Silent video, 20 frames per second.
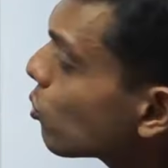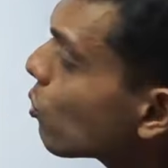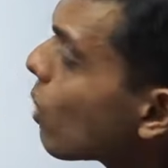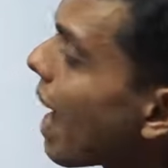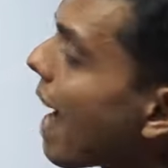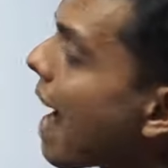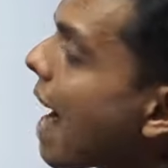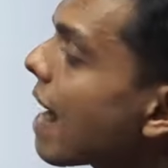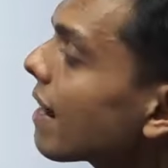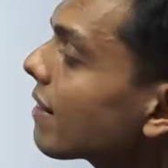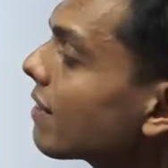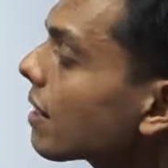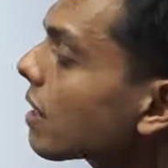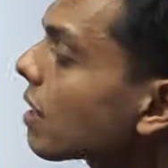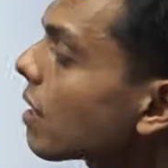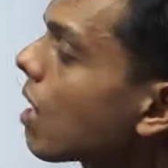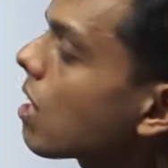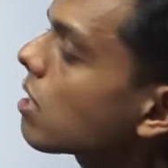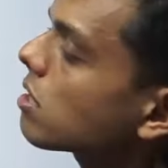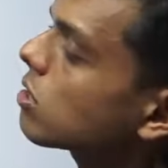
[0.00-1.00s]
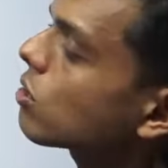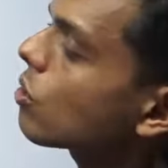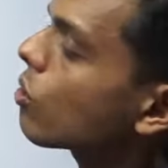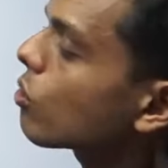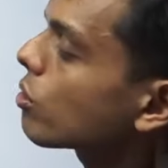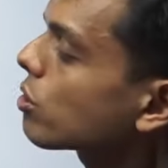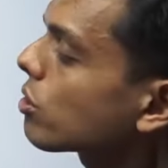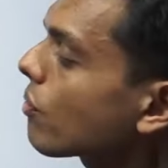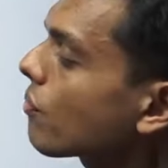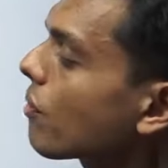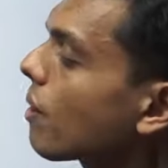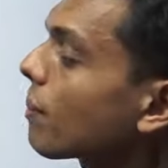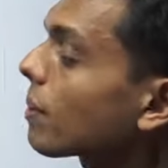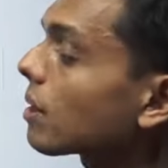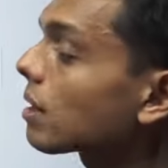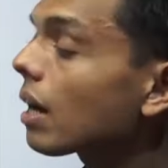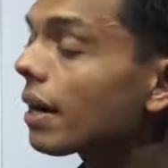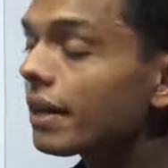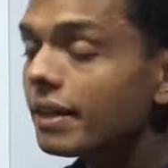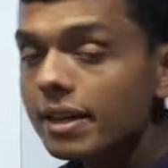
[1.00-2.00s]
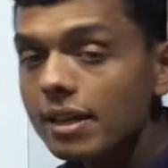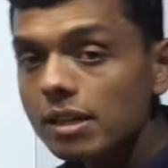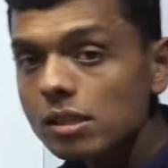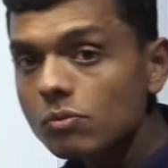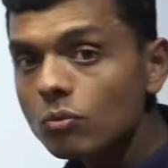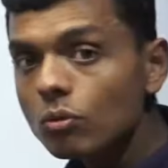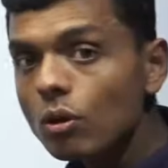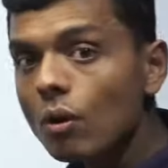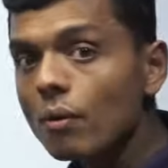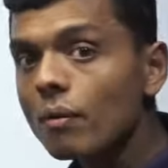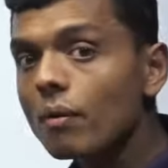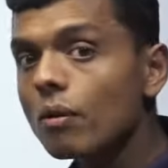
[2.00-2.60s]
who had the class notes of Amrita IAS would have